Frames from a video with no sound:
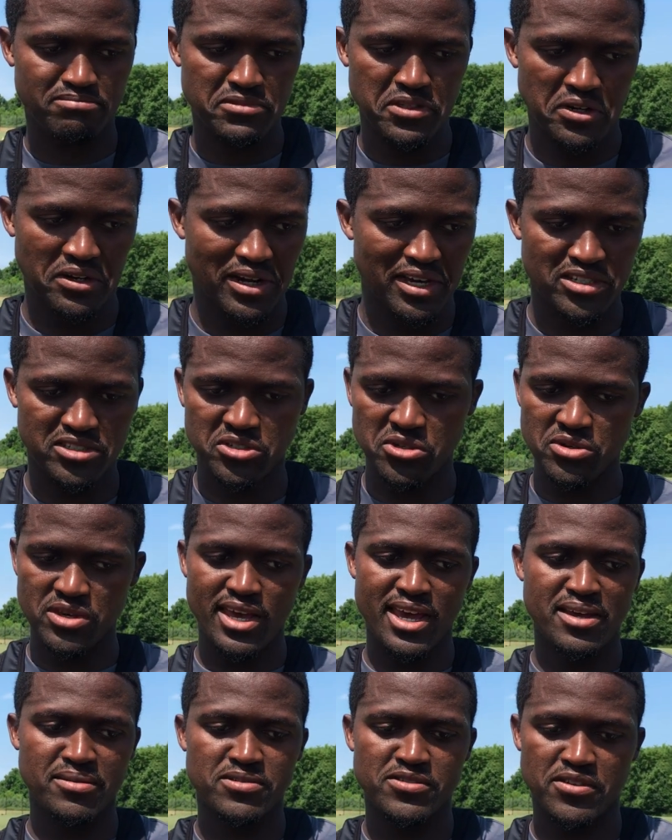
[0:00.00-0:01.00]
you know, last two
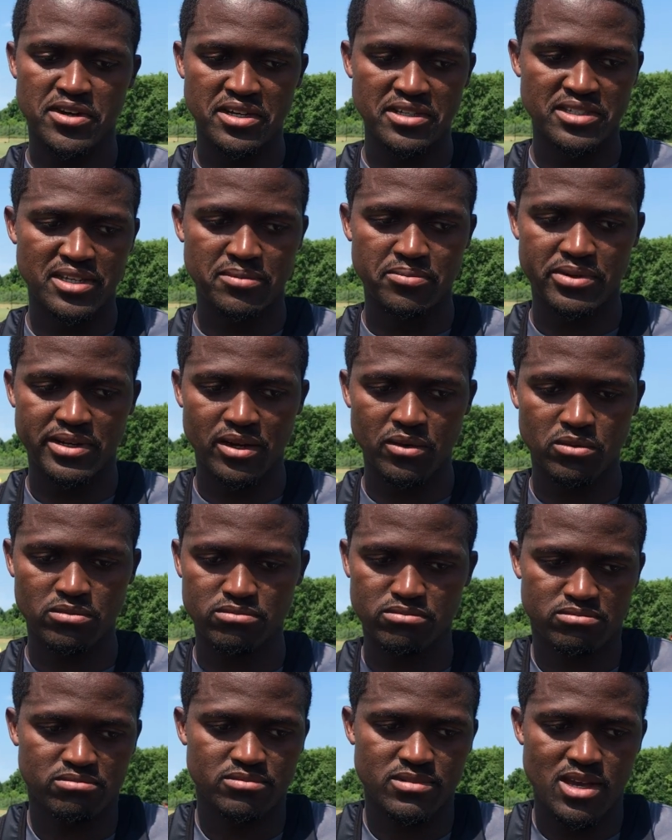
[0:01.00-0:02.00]
games, for example, like,
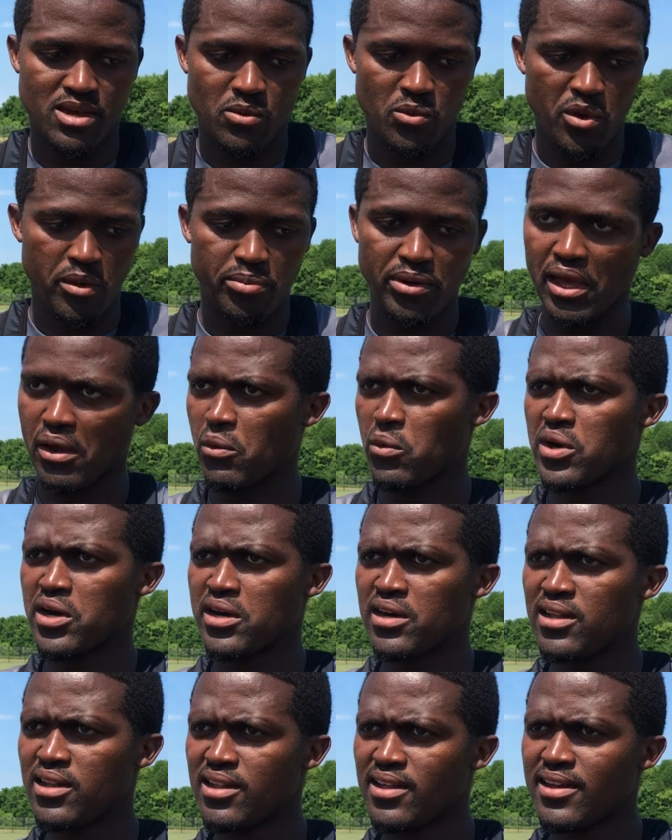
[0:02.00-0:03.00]
we were playing
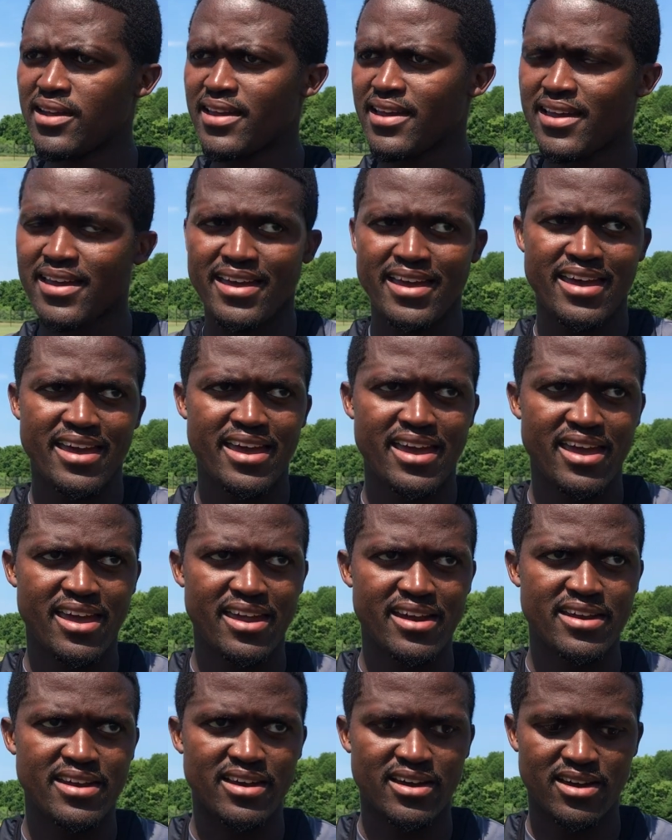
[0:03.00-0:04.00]
well.
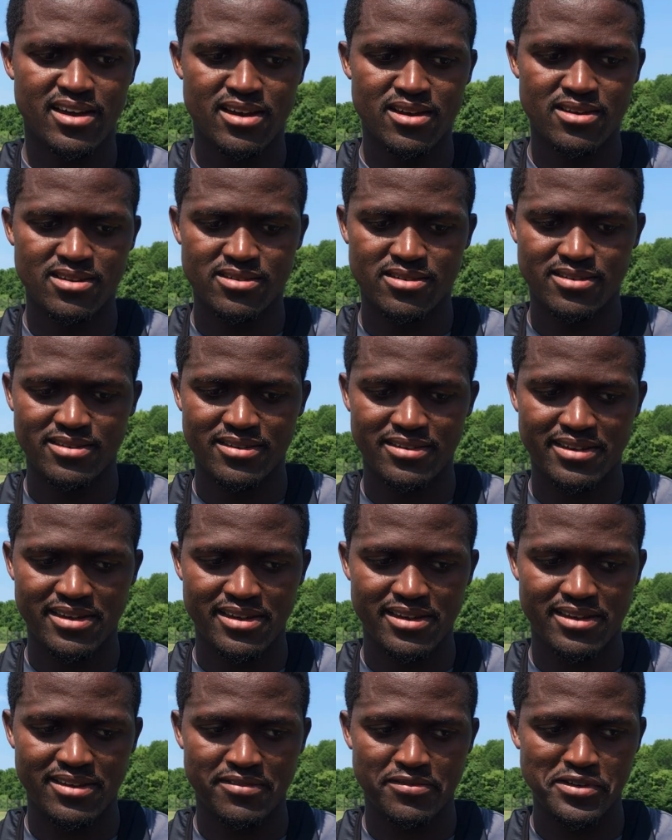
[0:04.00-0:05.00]
And
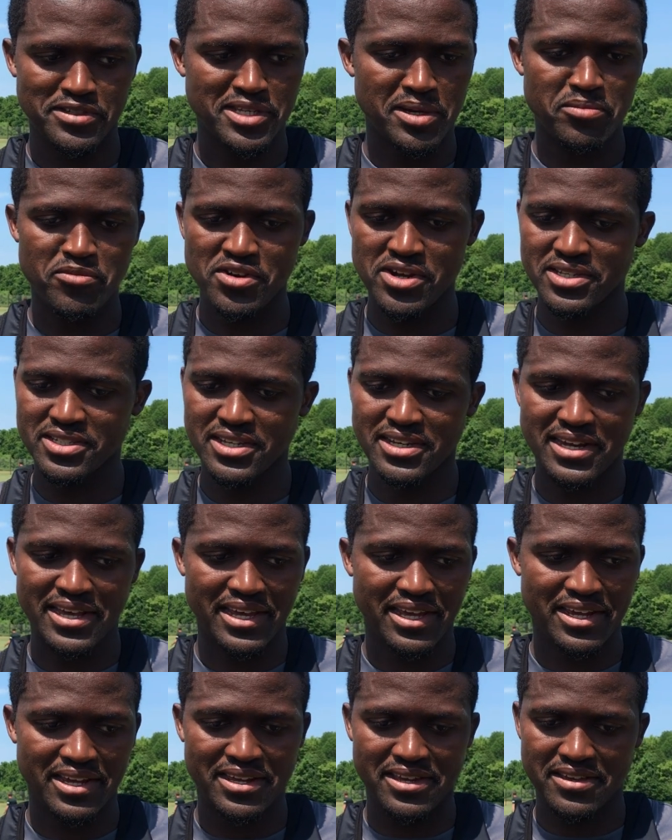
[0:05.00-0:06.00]
for some reason,
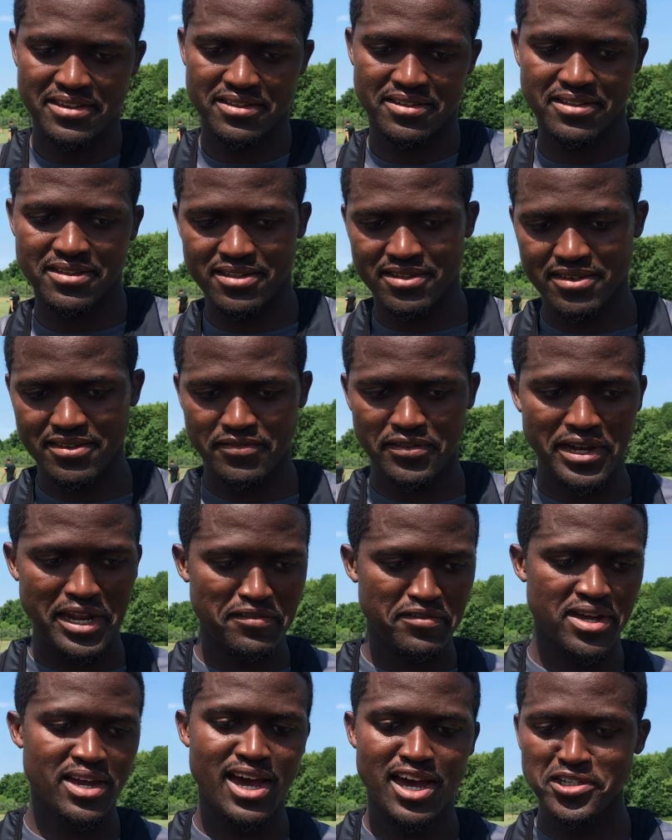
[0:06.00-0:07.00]
like,
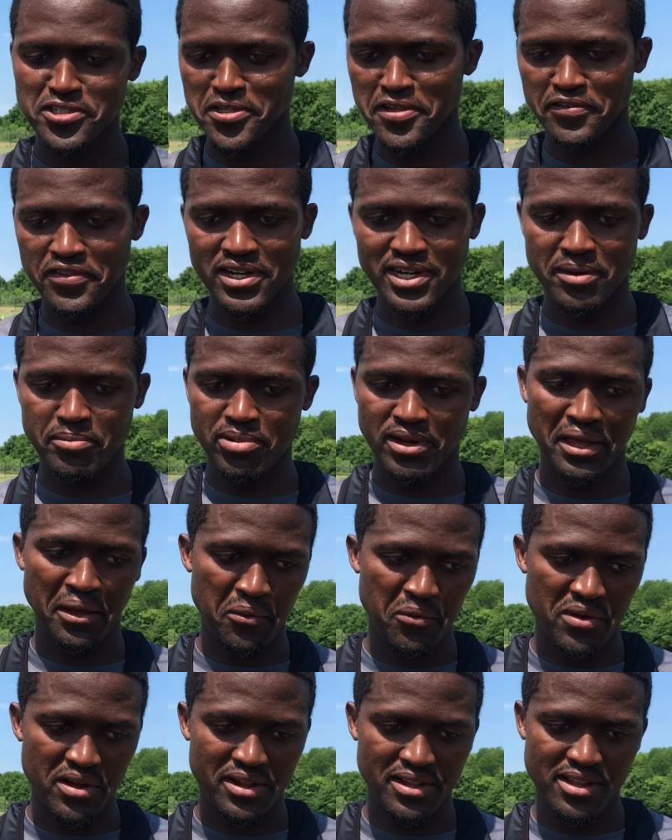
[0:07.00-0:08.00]
11 guys on the field are
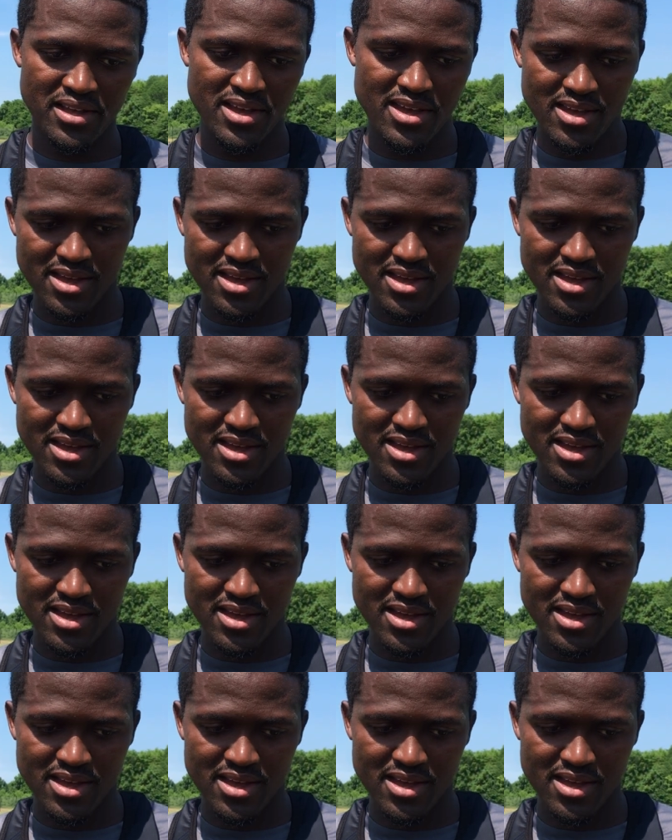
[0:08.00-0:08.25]
playing well,